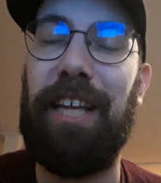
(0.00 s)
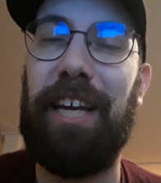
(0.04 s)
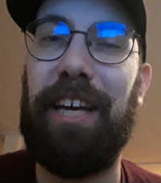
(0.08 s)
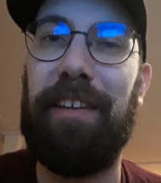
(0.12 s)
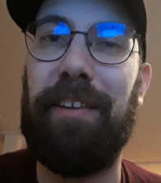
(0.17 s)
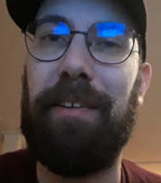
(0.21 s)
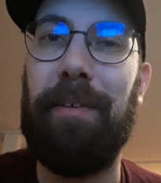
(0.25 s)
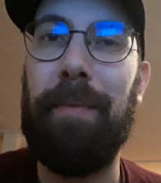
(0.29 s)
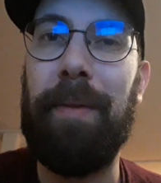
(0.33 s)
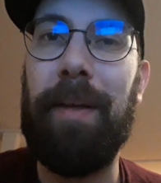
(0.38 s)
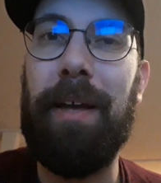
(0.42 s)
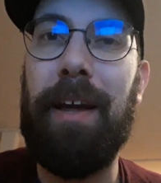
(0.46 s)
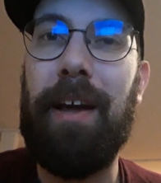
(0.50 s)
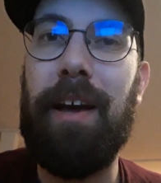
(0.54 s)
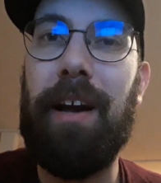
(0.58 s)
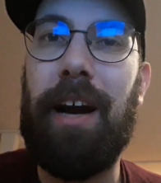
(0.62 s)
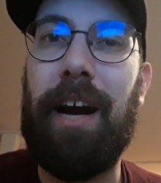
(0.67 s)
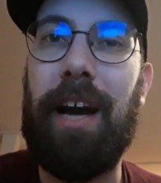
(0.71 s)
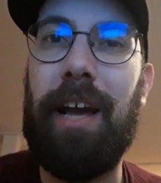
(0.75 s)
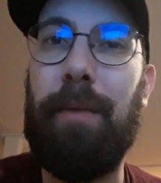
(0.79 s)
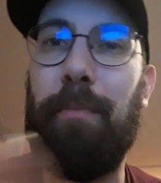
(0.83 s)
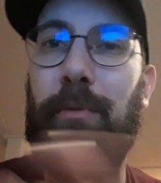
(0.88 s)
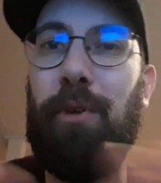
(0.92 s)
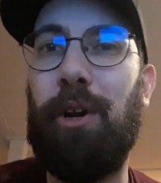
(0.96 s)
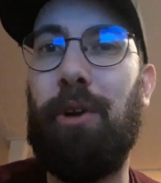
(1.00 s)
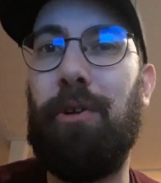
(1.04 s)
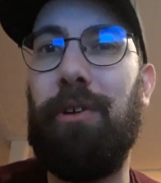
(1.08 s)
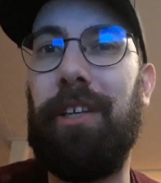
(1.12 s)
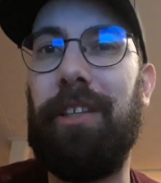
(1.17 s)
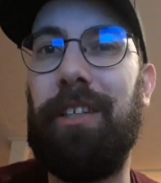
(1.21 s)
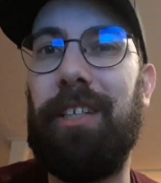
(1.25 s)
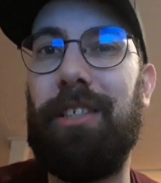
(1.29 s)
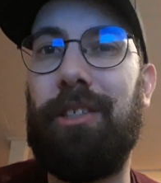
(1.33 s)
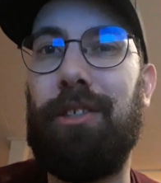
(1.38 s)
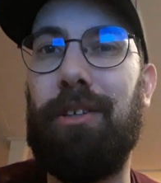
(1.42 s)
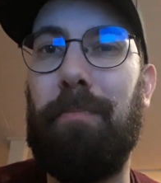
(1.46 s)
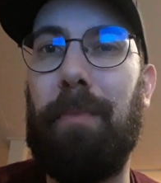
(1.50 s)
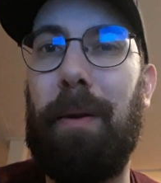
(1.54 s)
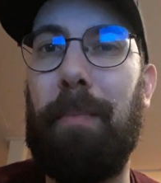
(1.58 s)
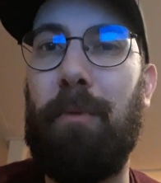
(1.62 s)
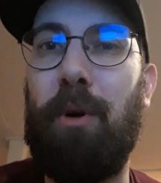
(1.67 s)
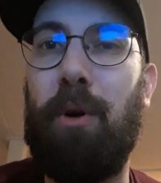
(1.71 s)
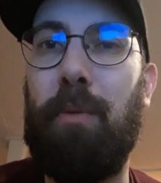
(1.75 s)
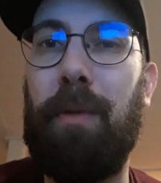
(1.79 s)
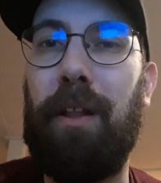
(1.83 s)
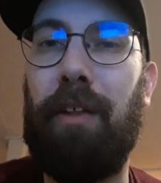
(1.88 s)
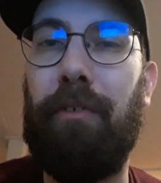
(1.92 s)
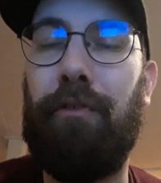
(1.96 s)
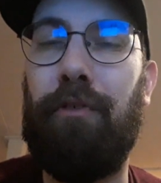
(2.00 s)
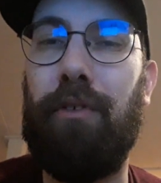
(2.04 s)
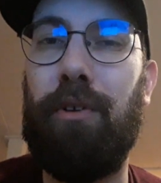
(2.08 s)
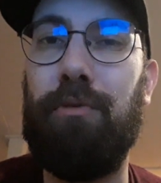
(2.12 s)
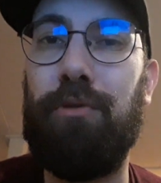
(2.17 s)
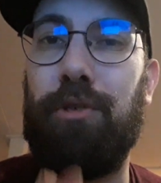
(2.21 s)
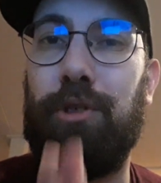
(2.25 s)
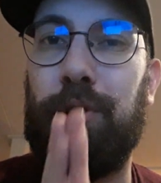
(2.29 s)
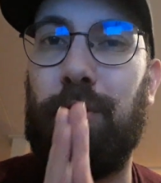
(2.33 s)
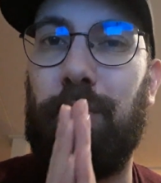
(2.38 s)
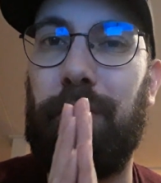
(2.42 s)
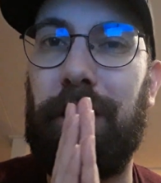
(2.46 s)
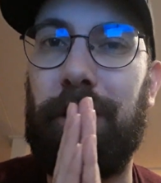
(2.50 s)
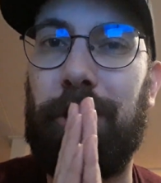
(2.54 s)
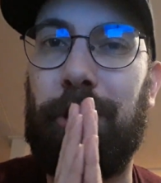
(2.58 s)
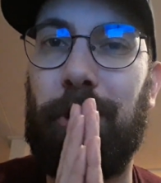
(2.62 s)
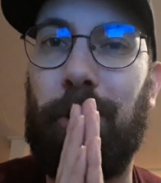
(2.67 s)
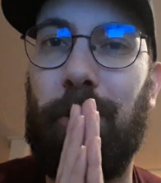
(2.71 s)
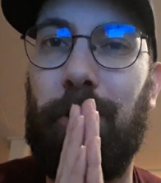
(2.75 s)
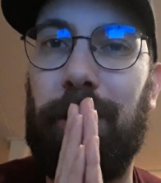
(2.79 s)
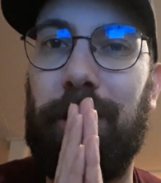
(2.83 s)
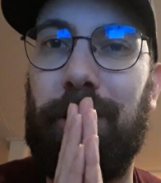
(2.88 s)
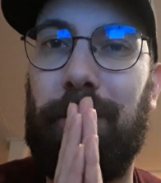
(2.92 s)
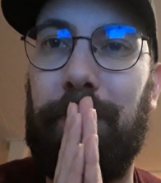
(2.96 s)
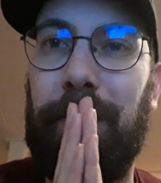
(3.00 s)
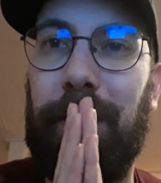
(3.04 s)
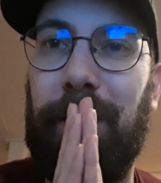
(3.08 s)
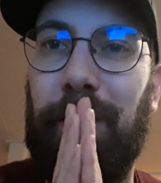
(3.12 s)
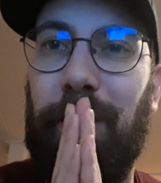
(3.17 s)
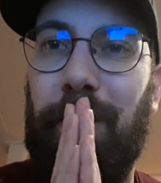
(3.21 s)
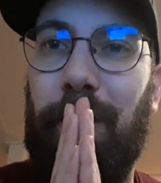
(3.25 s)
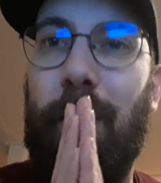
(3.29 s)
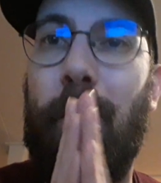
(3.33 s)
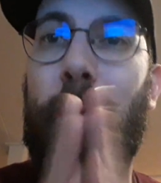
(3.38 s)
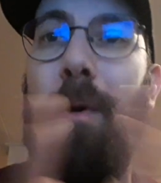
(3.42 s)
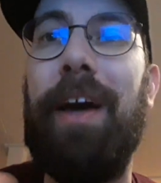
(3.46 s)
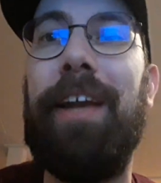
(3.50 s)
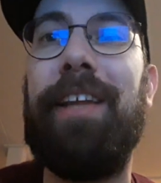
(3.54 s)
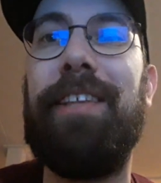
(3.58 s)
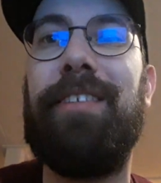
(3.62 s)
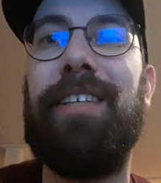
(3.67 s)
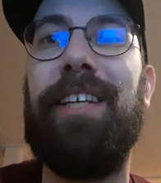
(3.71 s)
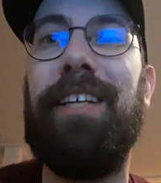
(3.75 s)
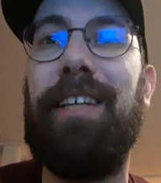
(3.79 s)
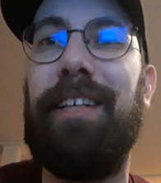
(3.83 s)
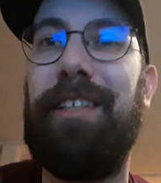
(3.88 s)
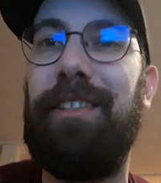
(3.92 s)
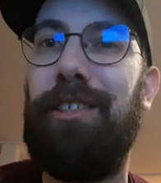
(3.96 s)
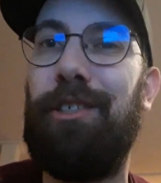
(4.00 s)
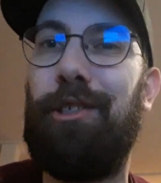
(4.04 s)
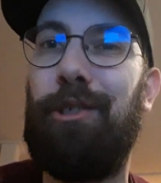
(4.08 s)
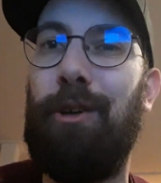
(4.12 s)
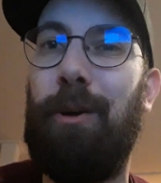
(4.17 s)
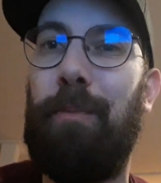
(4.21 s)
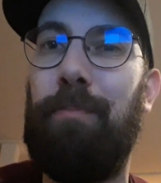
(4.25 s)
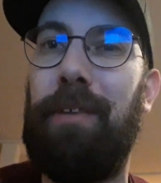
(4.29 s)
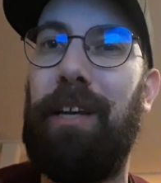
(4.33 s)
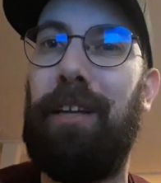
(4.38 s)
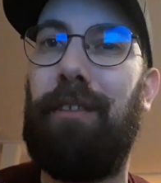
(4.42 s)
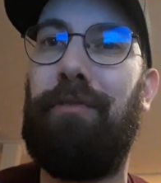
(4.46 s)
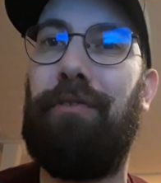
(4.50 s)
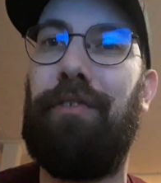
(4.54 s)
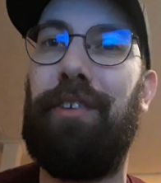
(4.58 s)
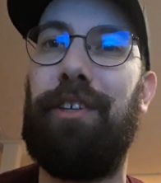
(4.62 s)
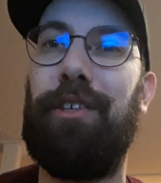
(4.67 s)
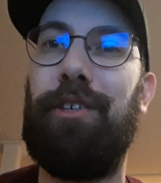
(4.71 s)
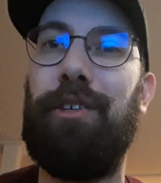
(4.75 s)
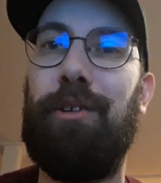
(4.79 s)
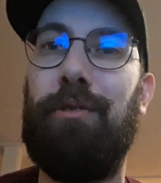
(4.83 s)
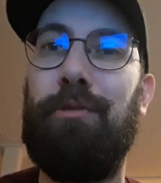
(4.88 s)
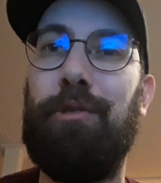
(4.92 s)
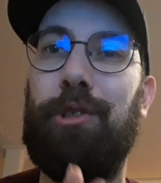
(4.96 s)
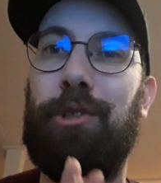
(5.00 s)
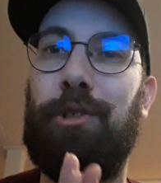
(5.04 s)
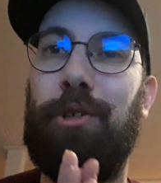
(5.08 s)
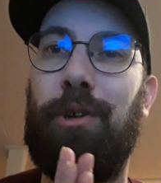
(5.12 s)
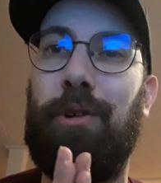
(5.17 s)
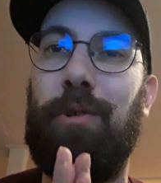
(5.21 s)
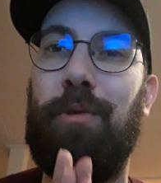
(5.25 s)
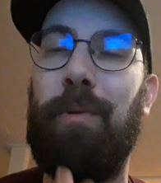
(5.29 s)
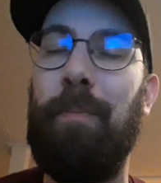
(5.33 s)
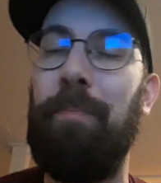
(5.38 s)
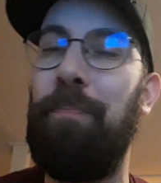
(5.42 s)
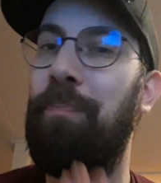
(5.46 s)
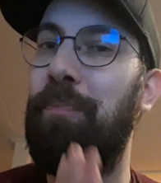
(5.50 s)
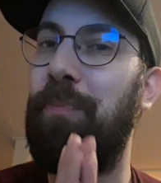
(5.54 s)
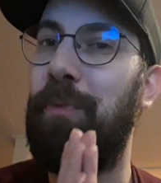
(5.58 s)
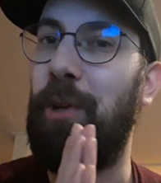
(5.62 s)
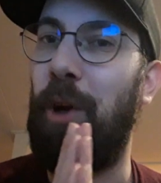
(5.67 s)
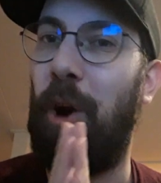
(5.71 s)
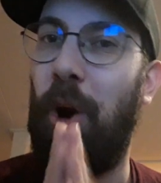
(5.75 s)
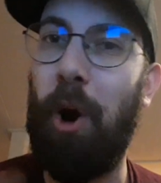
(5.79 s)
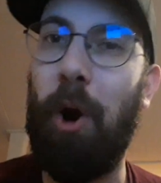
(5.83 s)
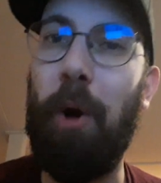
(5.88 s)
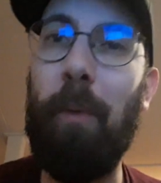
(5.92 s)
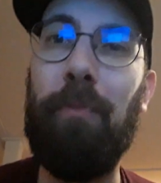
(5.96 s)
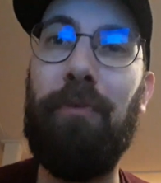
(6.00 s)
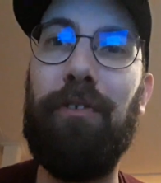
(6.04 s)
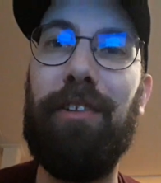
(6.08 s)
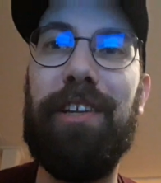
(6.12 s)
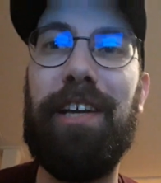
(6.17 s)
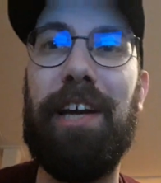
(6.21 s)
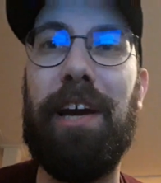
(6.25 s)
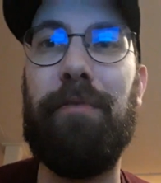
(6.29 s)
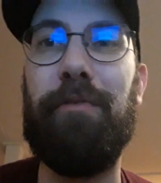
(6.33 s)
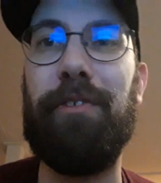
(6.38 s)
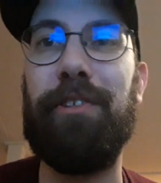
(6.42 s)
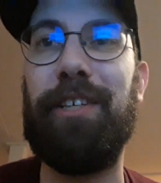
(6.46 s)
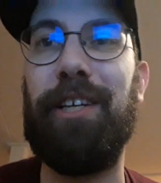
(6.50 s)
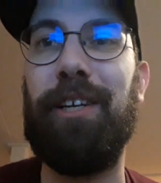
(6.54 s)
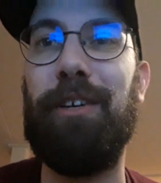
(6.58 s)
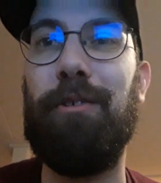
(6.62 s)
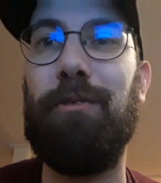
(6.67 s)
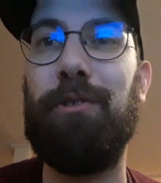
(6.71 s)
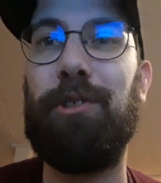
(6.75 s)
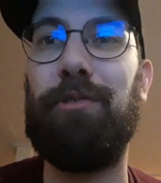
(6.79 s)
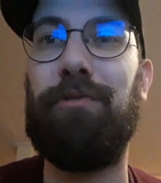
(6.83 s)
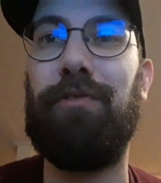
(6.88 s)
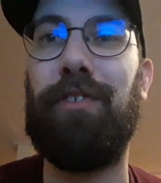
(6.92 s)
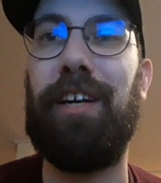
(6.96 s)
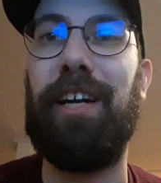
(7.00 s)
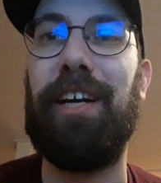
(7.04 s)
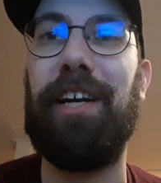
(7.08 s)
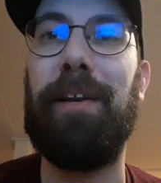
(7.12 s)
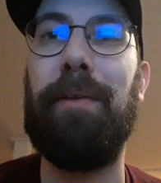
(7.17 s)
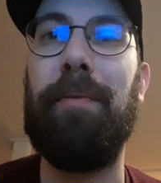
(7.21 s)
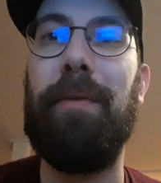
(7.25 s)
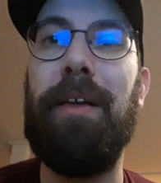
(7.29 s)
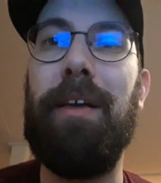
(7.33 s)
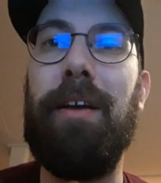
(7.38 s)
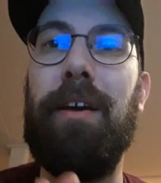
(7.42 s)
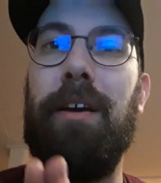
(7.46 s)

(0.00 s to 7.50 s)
And I am recording this on my mobile phone, so there's going to be no editing in this update video, so hopefully everything goes fine.